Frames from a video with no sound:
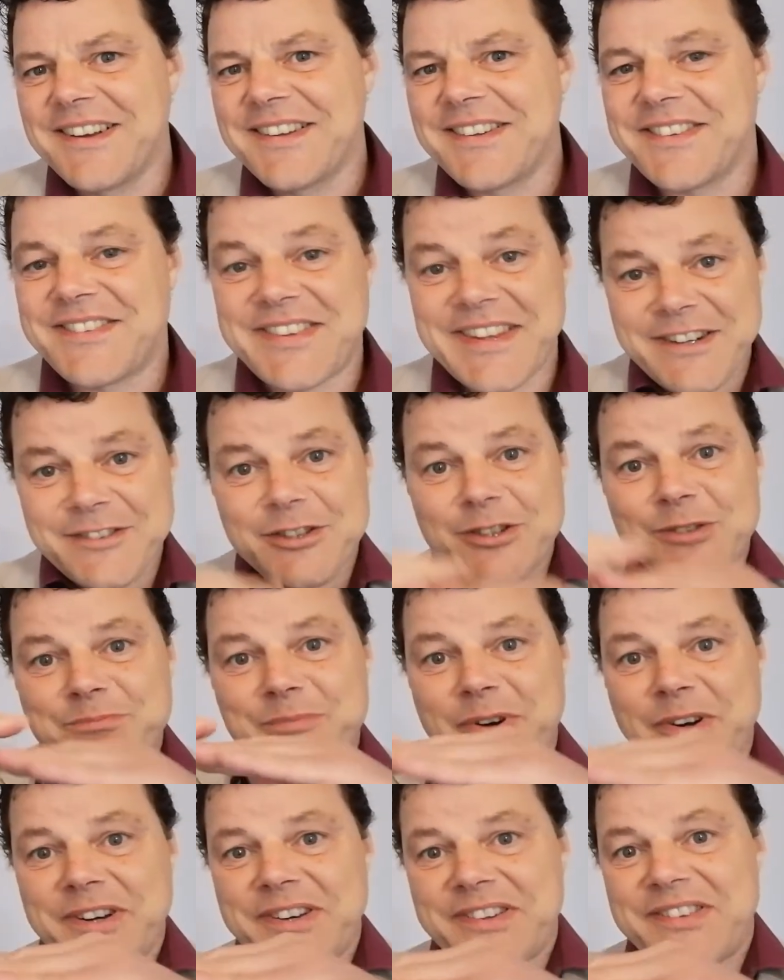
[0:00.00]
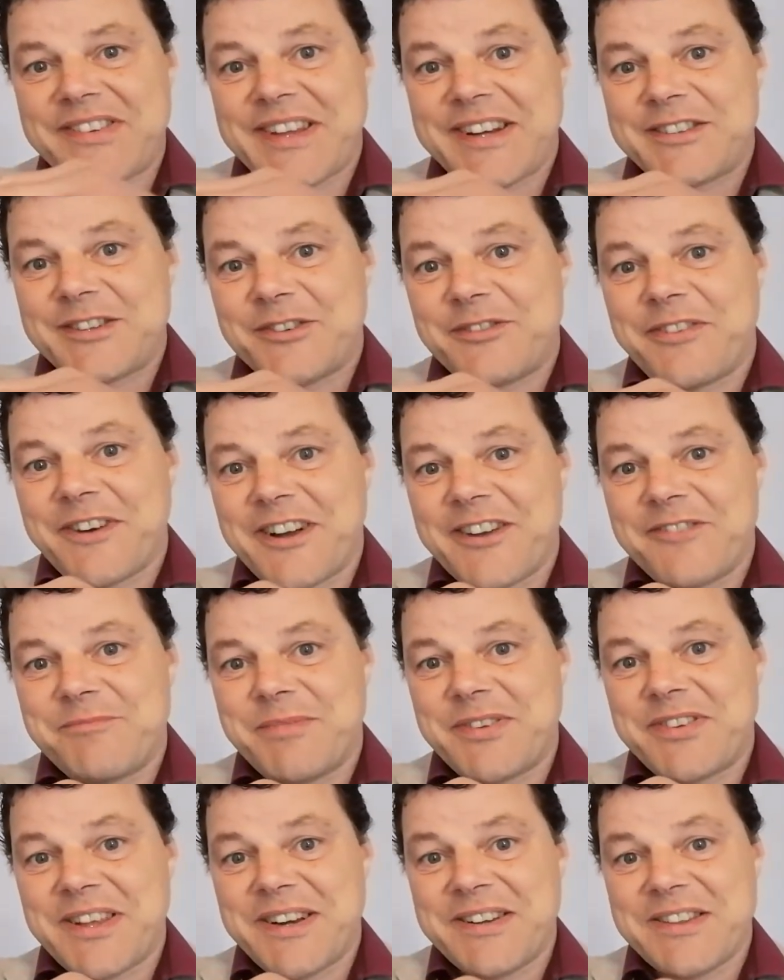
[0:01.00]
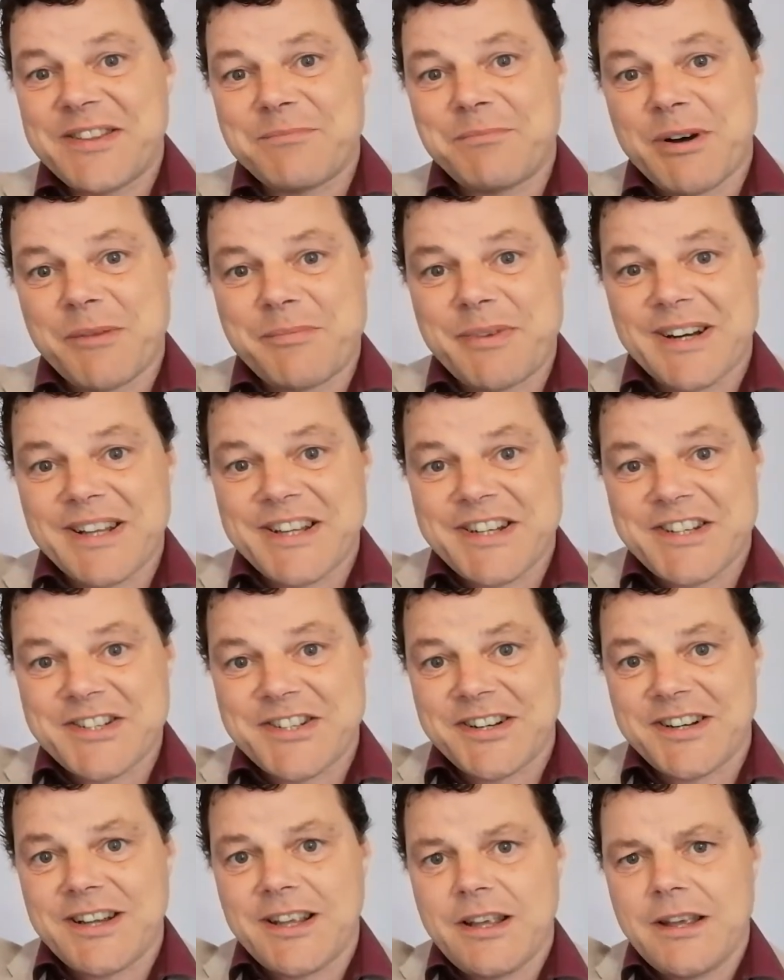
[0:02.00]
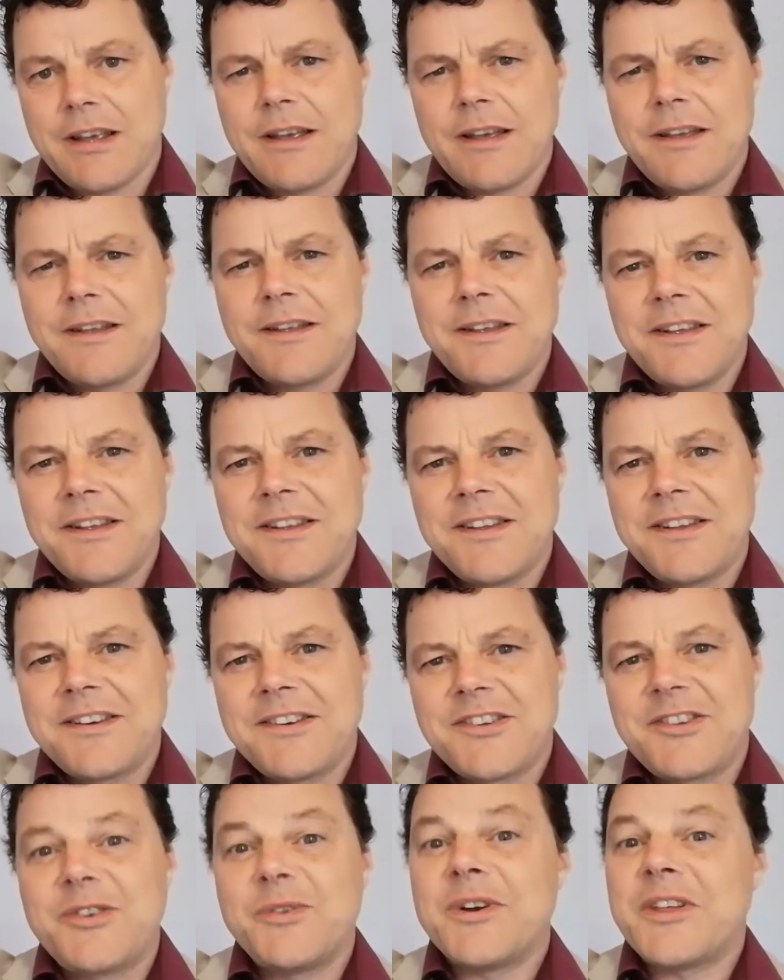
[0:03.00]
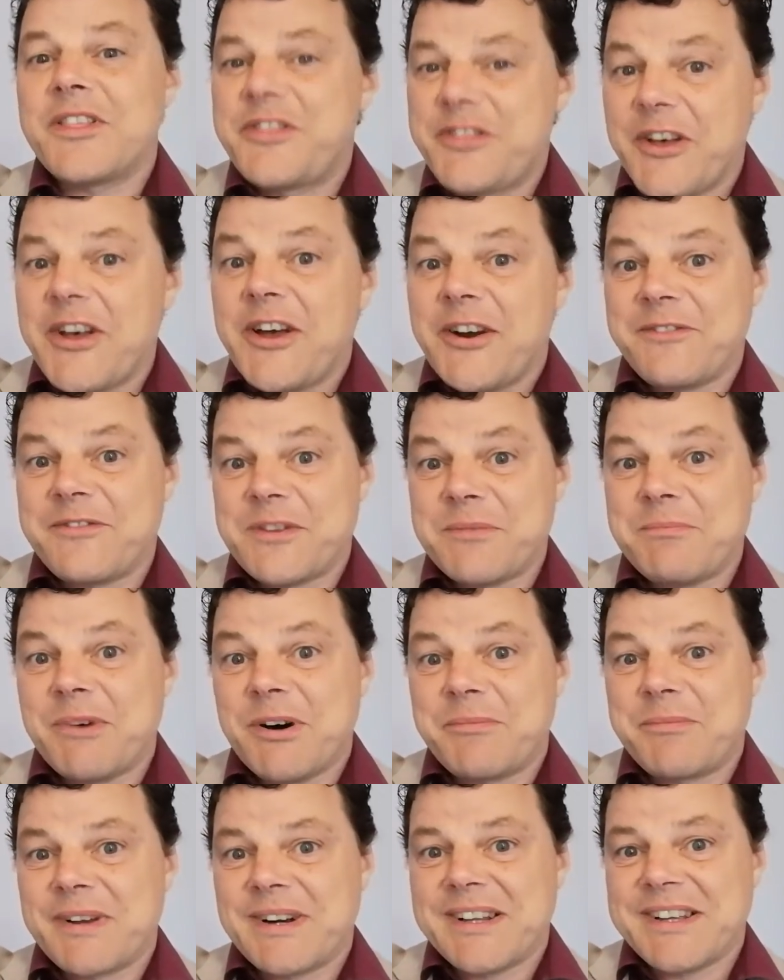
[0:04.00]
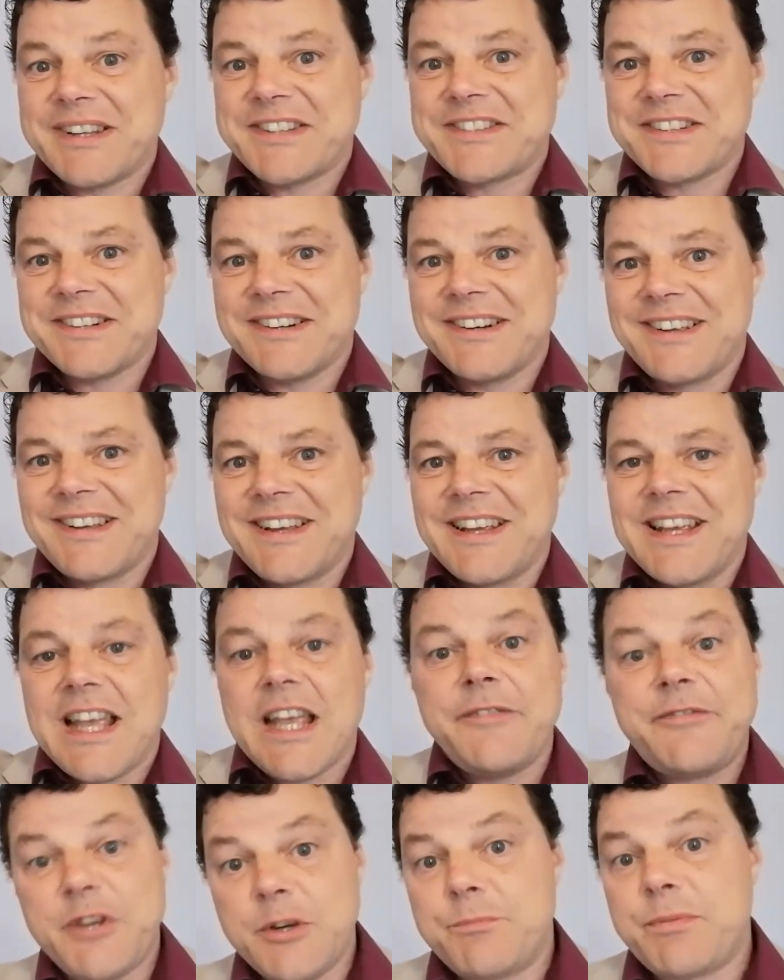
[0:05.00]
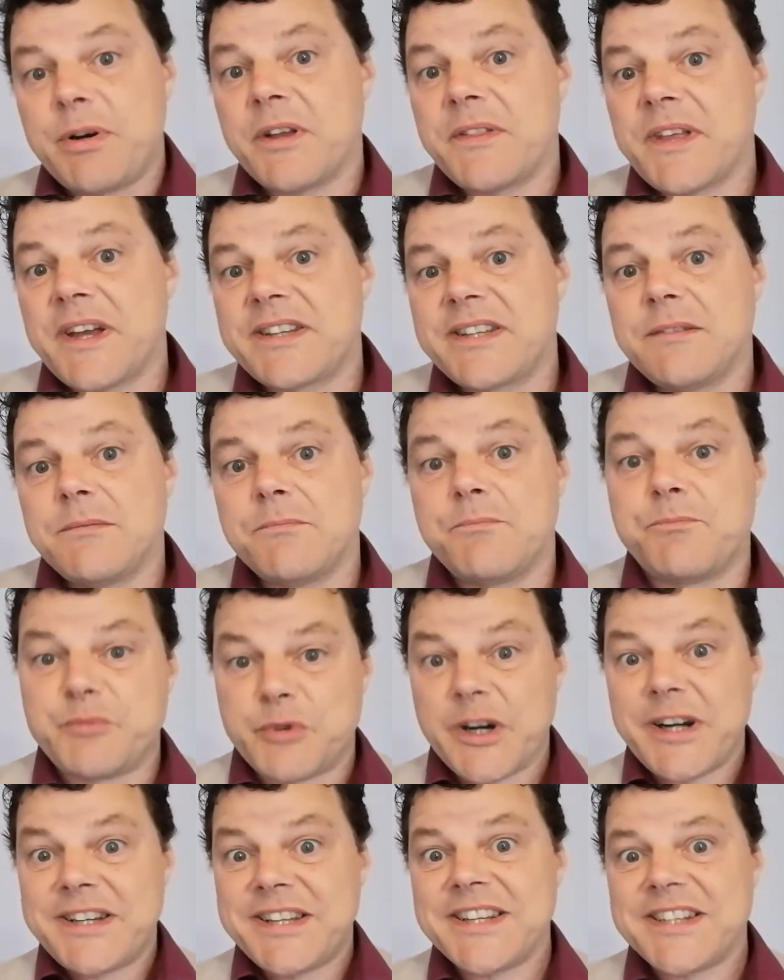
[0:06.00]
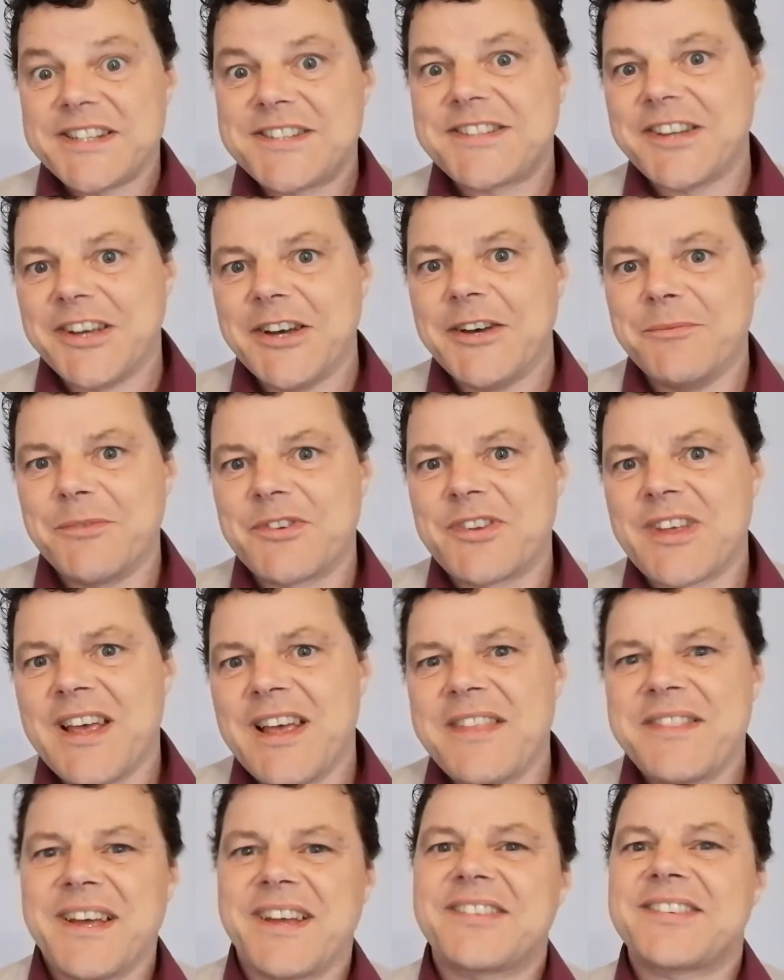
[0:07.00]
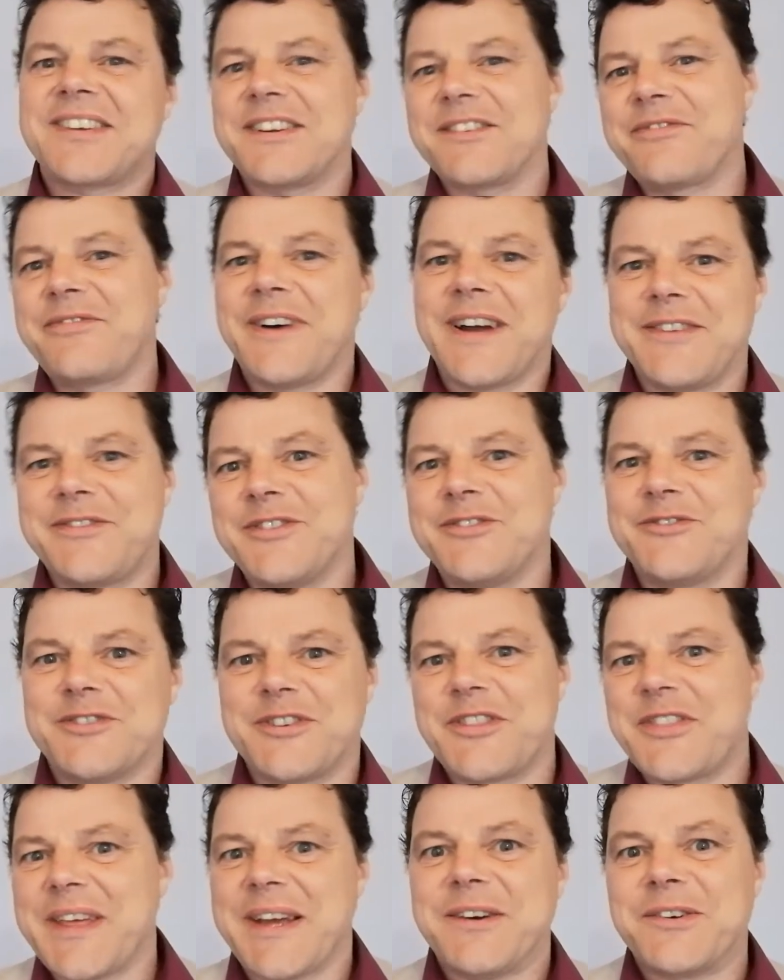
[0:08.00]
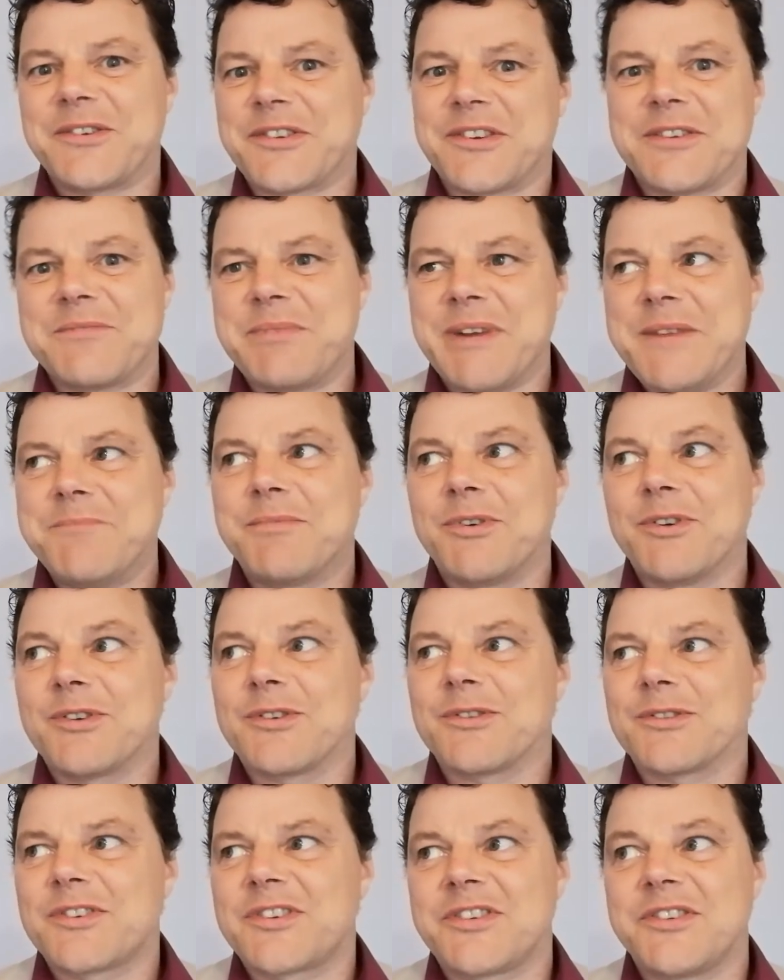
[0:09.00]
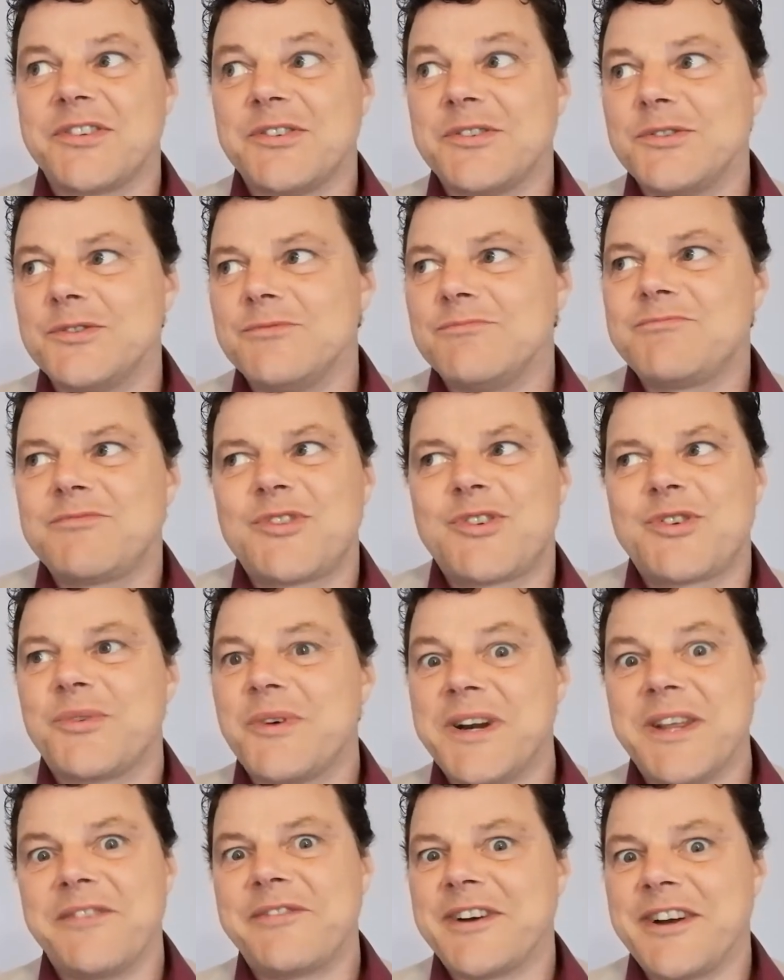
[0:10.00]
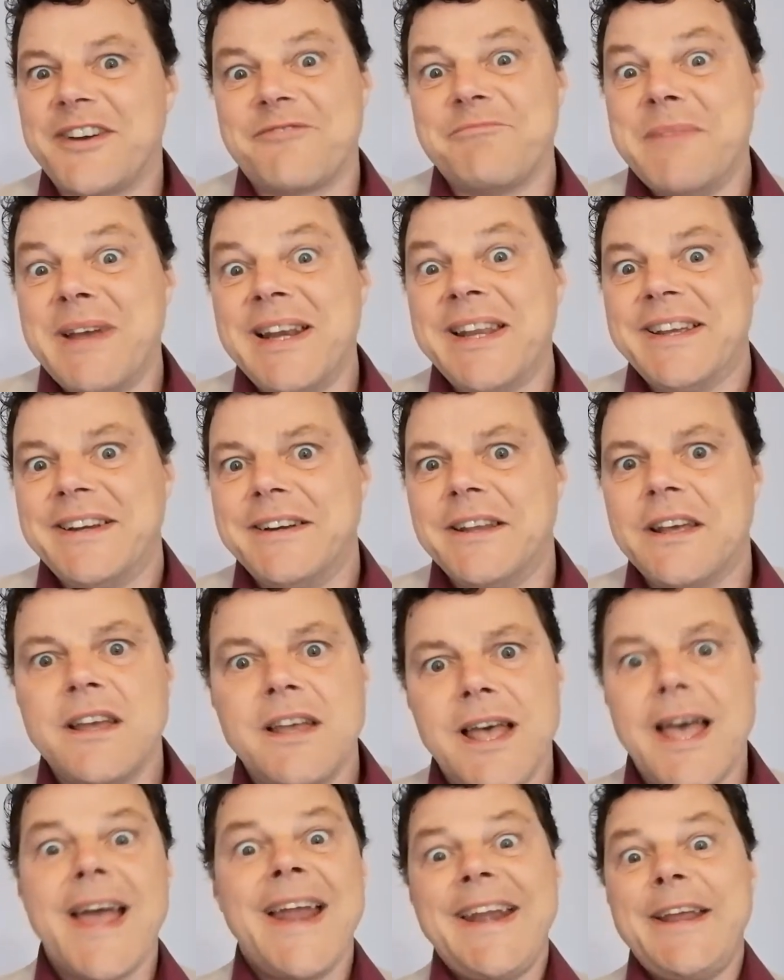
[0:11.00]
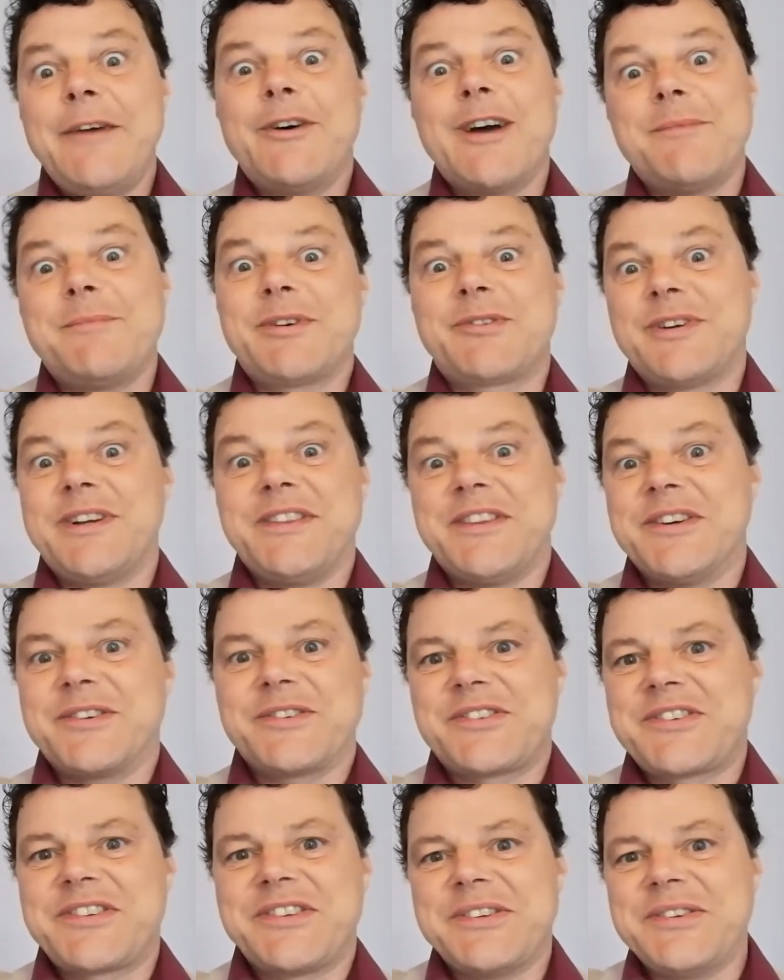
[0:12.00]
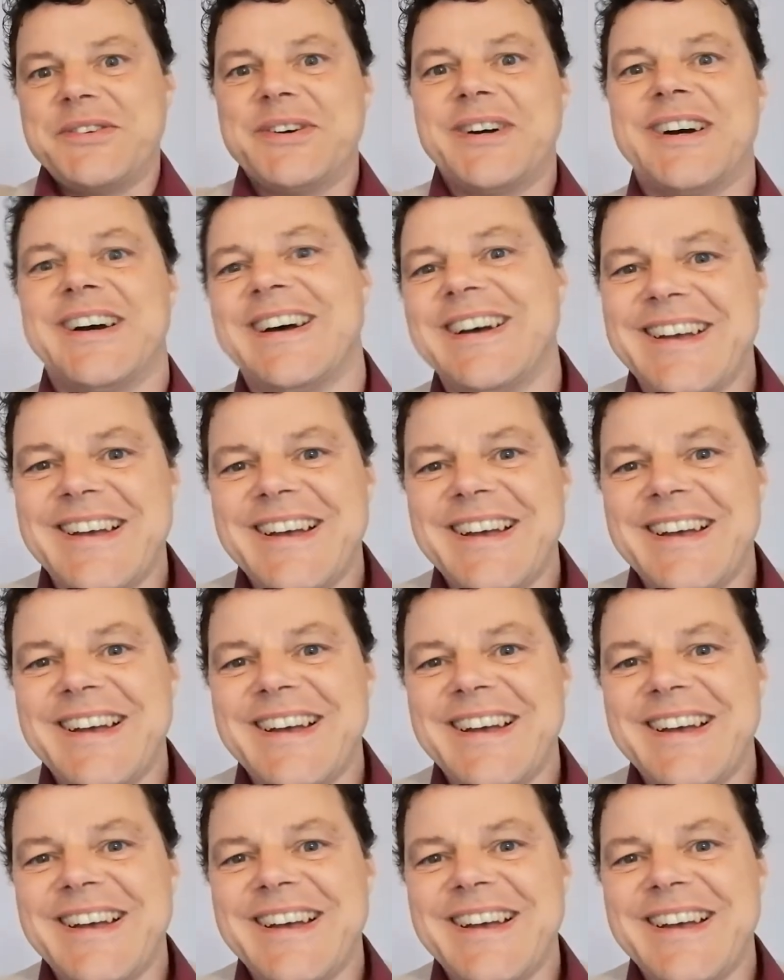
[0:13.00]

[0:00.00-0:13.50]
zero point zero five percent of the population to a third of the population. If you put that in British terms, that's like five hundred thousand people to twenty-five million. Anywhere between those two, uh,